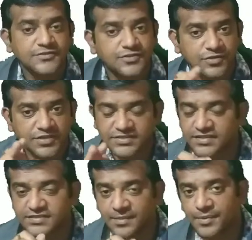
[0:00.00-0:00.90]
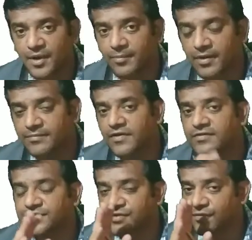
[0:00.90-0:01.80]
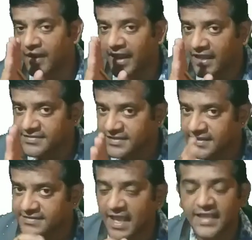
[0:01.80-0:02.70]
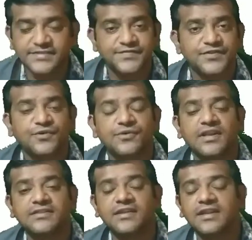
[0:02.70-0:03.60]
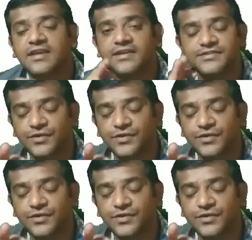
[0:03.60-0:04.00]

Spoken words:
So this is the problem. So as he has asked for only 3 years,